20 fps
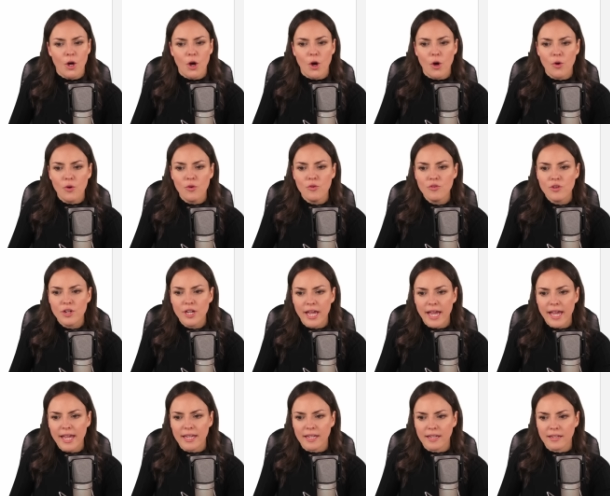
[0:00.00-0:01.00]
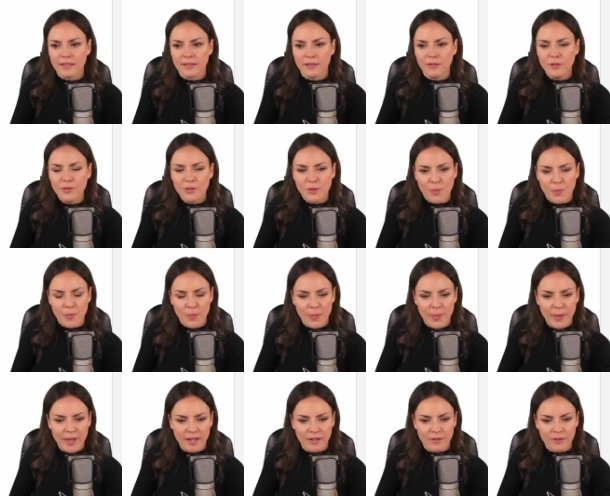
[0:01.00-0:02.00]
Okay, it looks
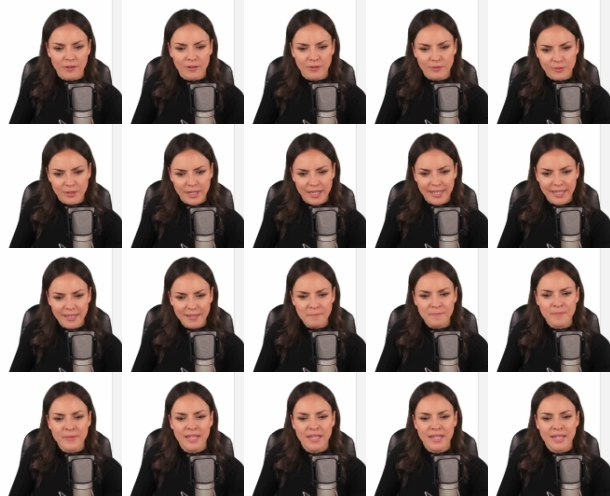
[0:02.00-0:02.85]
better already.